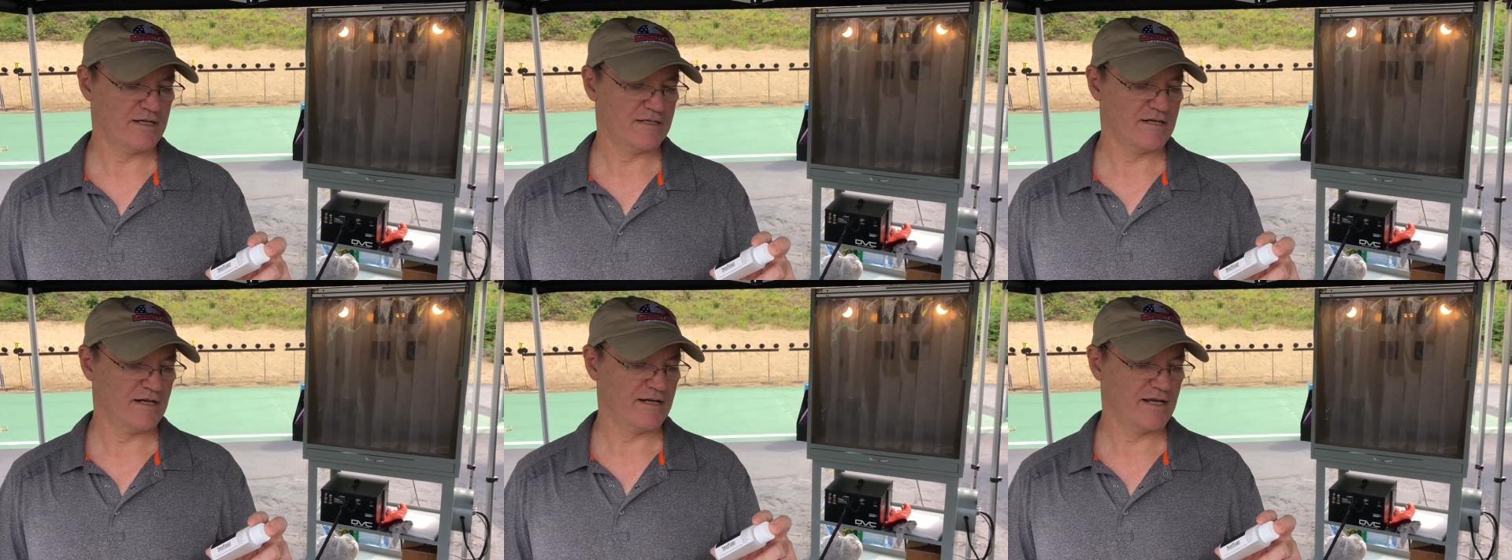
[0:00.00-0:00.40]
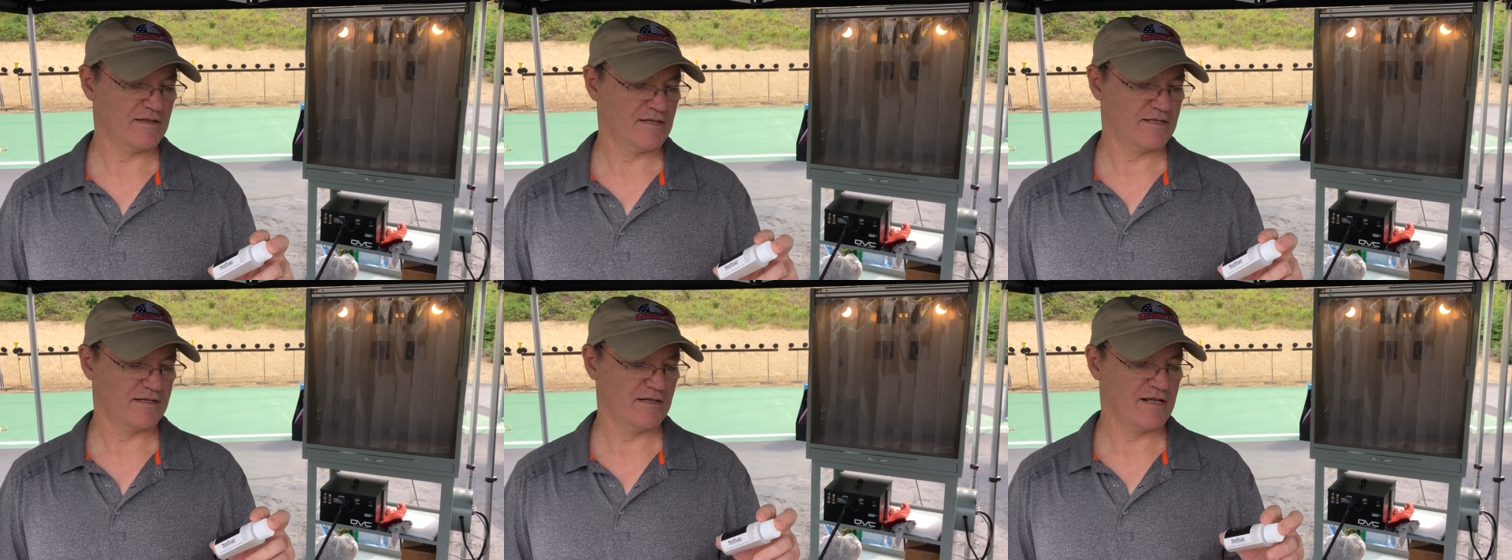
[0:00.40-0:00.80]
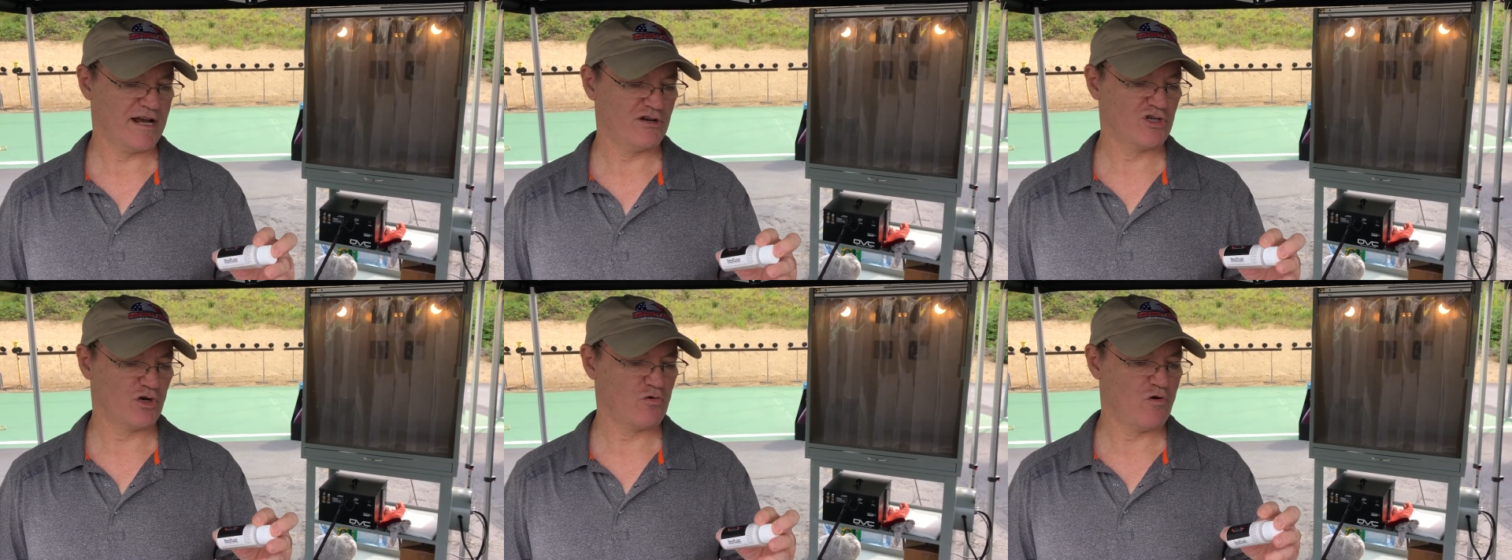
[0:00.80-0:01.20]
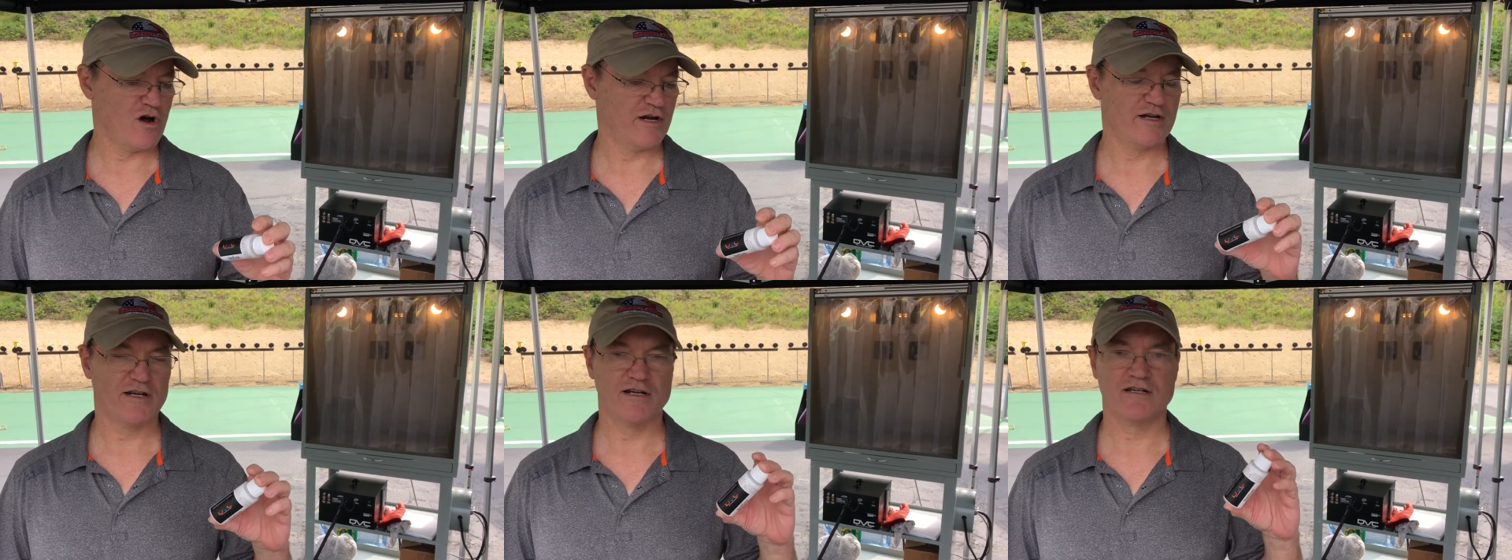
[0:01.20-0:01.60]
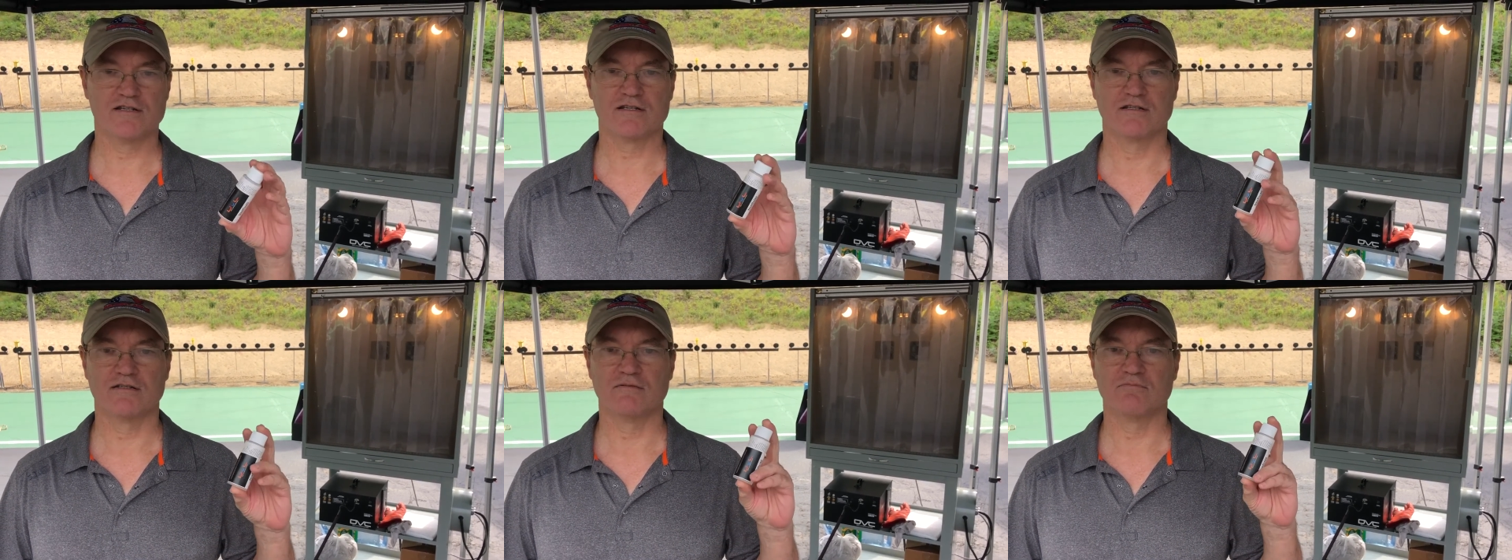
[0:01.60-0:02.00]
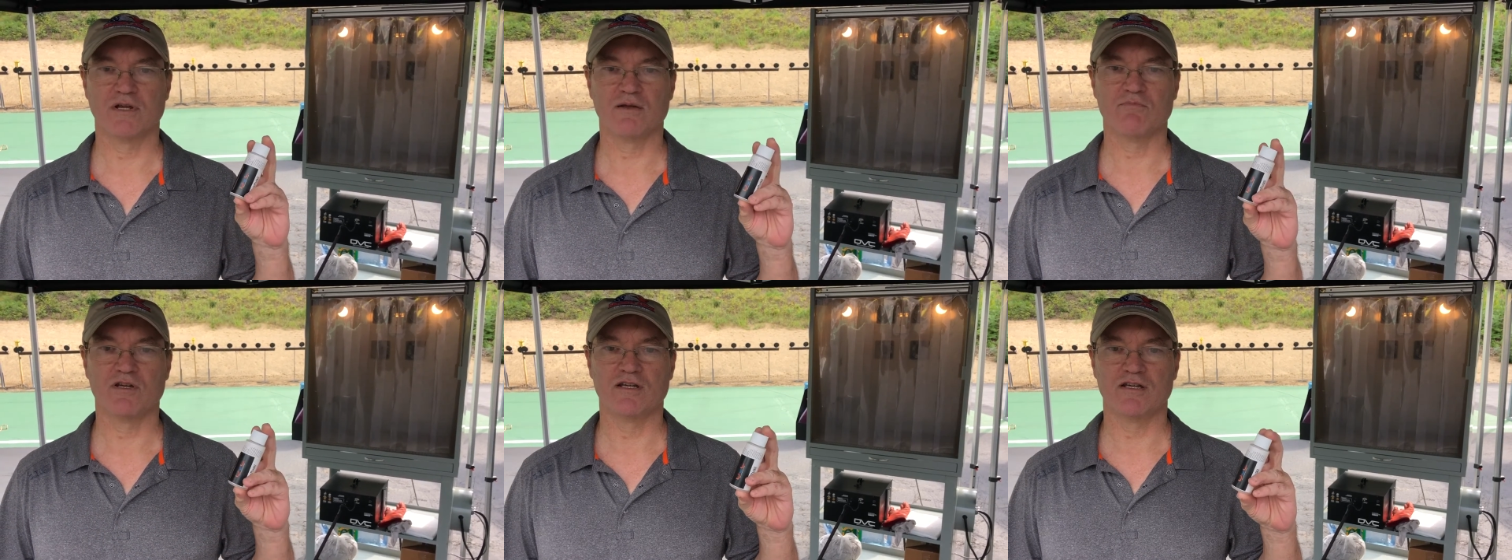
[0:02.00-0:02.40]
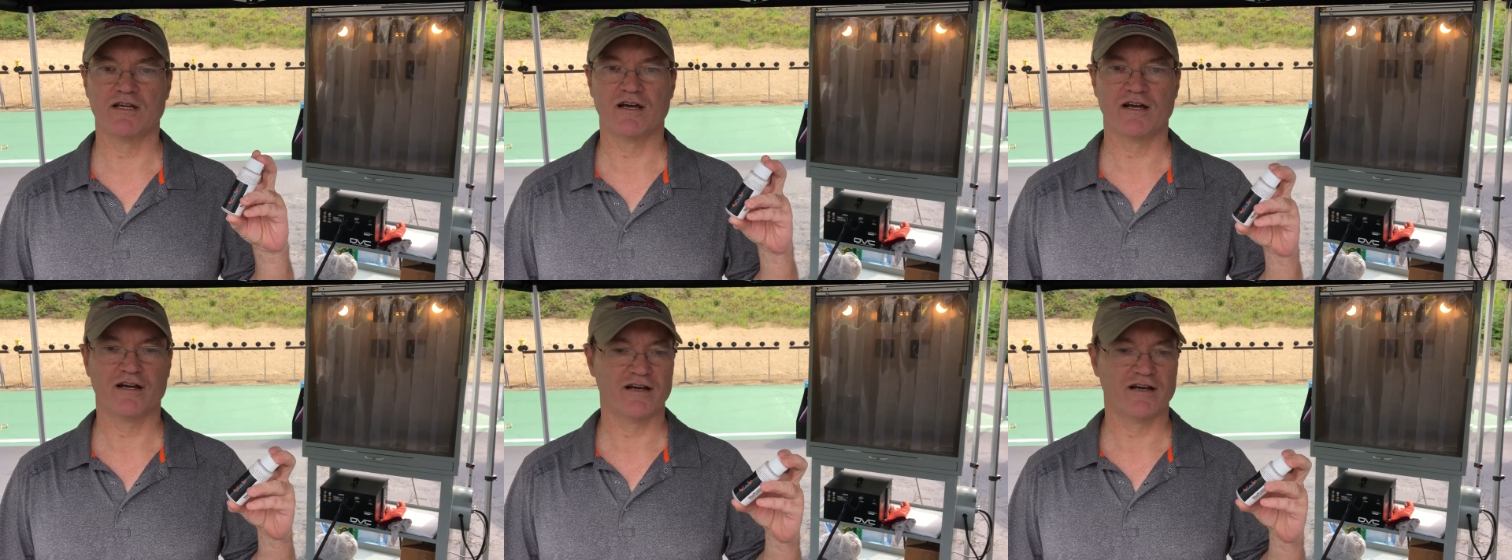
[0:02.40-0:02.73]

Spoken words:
just need to get this in larger quantities and maybe